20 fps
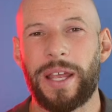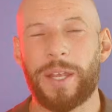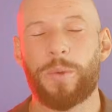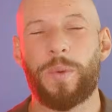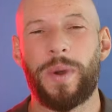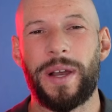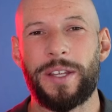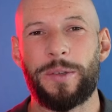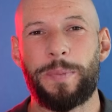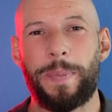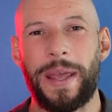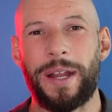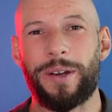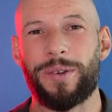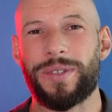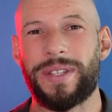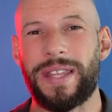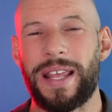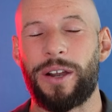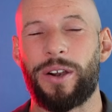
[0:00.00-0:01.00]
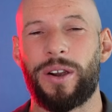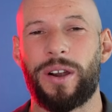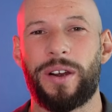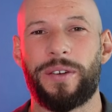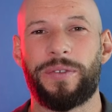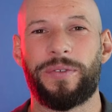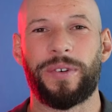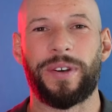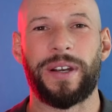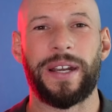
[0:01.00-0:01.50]
Likewise, panels that are
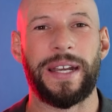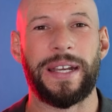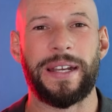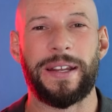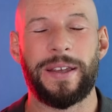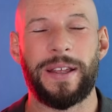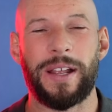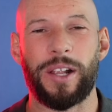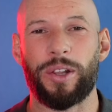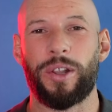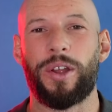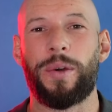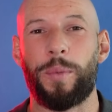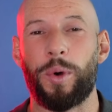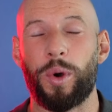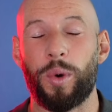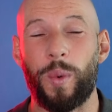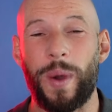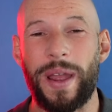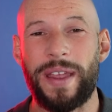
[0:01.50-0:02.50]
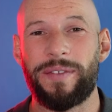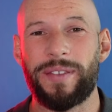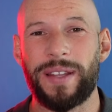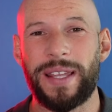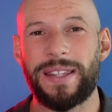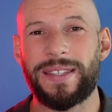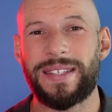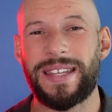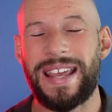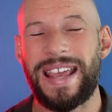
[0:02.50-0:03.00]
offering a lot more
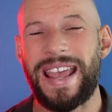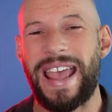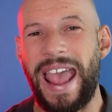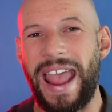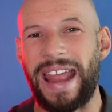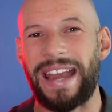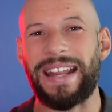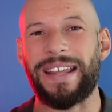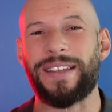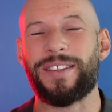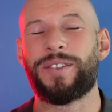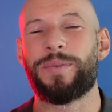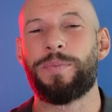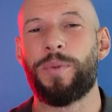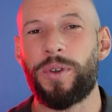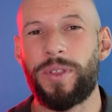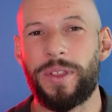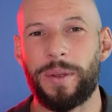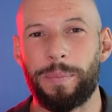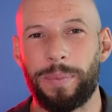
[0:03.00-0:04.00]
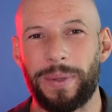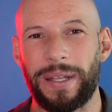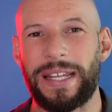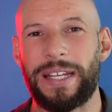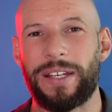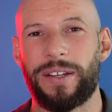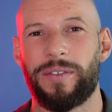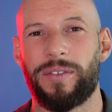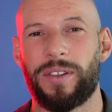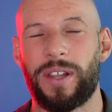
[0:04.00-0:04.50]
wavelengths and a smoother
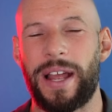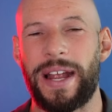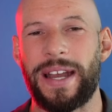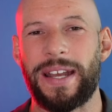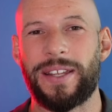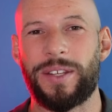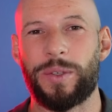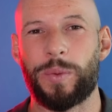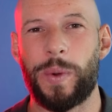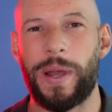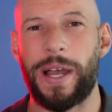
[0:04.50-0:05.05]
blend of light as